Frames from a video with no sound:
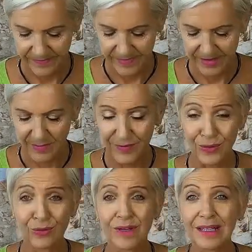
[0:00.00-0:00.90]
Some of
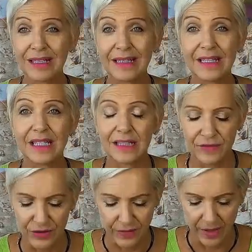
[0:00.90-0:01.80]
you really need to
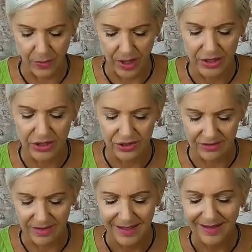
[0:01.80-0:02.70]
lift your
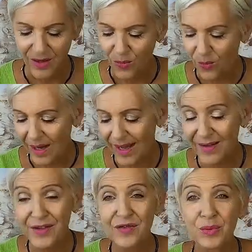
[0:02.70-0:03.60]
vibration.
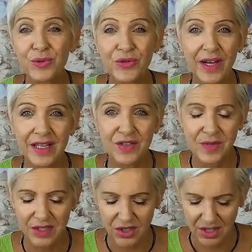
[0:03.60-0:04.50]
Wow, you've pulled
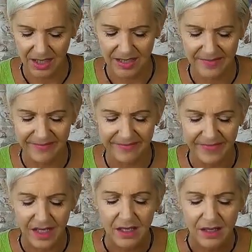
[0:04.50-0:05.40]
transformation again.
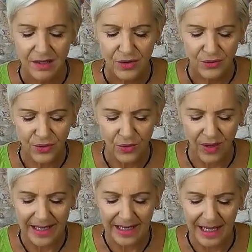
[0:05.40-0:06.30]
Through
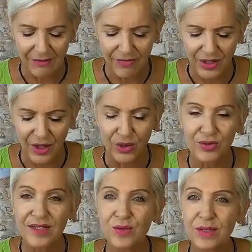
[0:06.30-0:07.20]
great love that
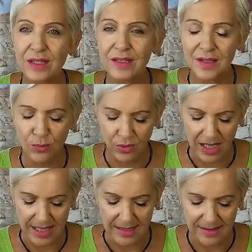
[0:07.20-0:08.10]
holds you in its
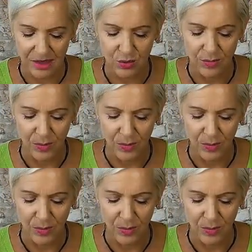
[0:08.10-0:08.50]
embrace, you are